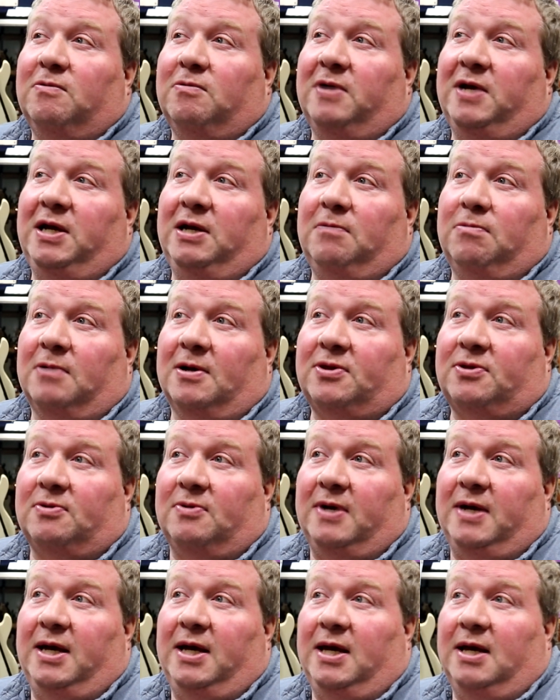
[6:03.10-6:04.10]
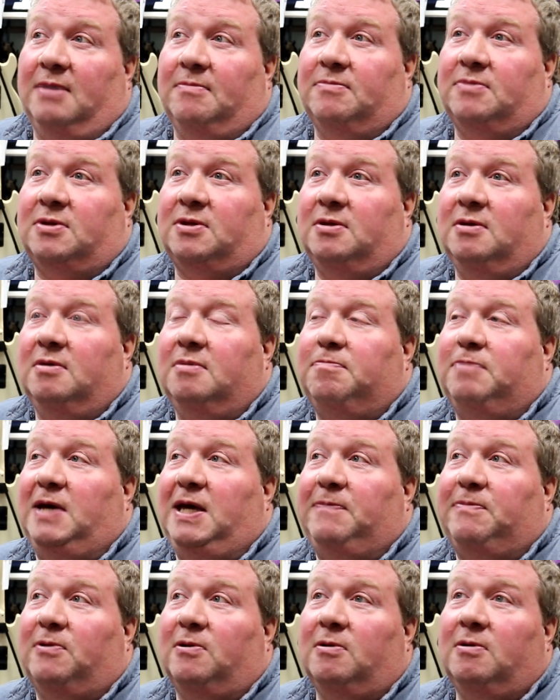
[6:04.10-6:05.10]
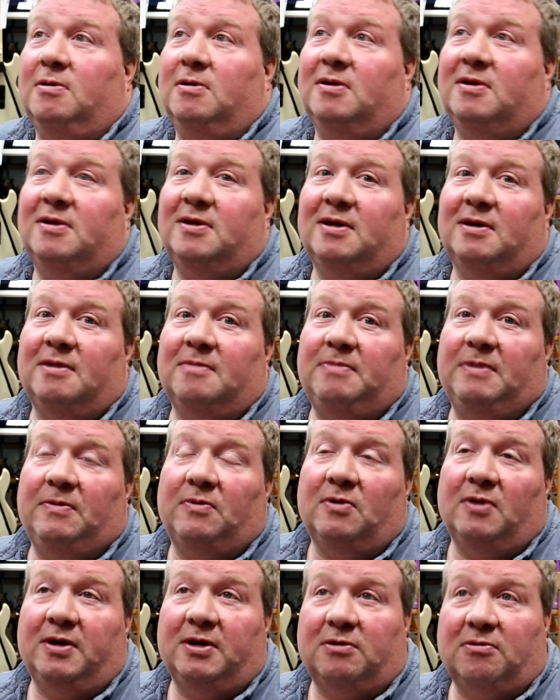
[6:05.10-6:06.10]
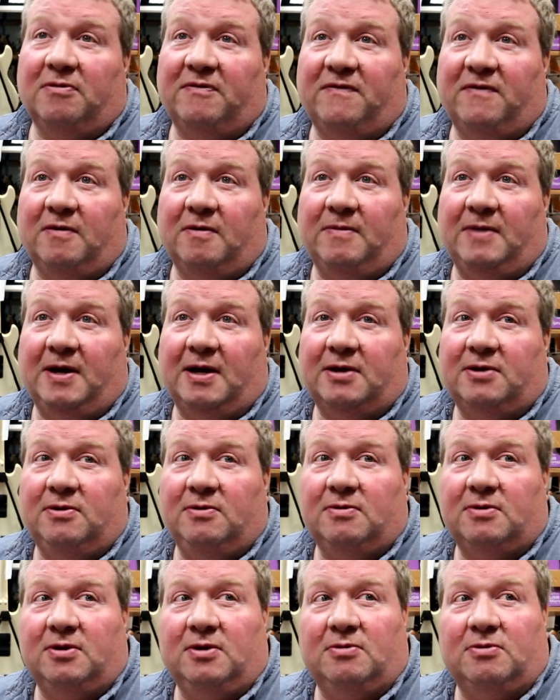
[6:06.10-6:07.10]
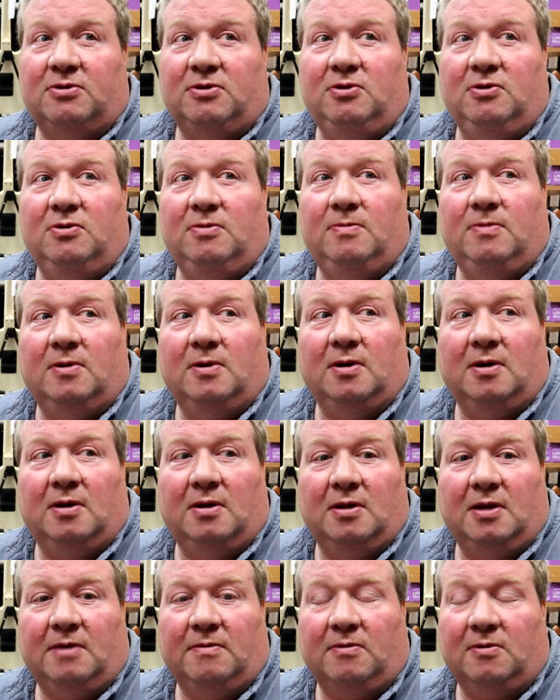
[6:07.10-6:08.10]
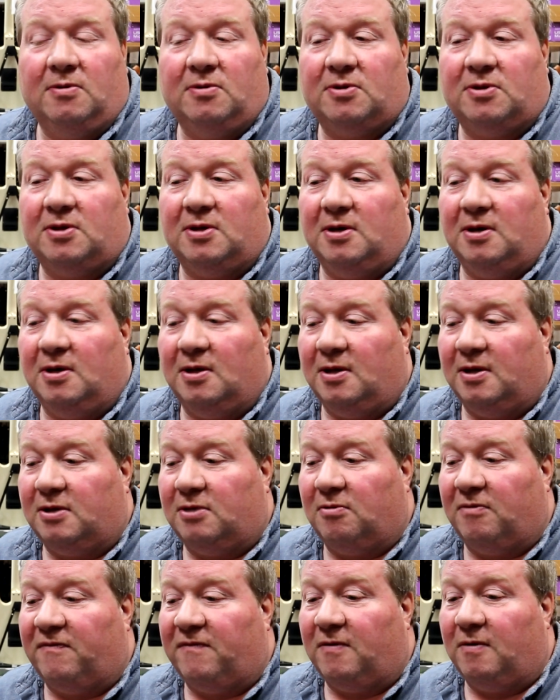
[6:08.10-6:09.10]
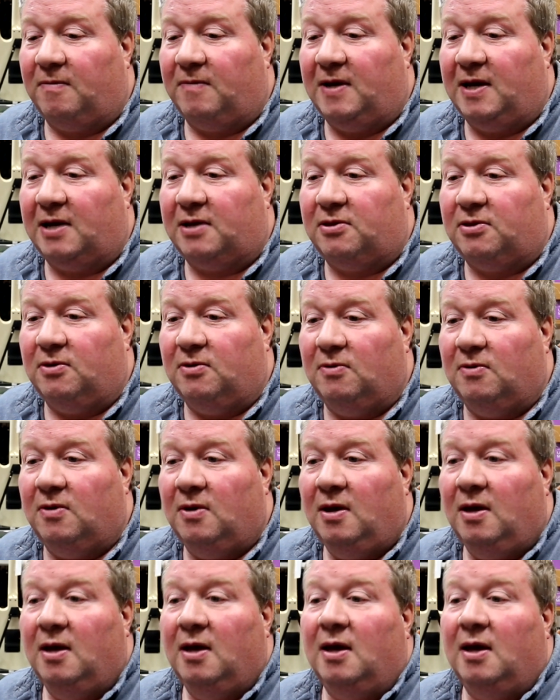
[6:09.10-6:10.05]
read Russell Ham's paper that people like to refer back to, you know, tube lovers like to refer back to,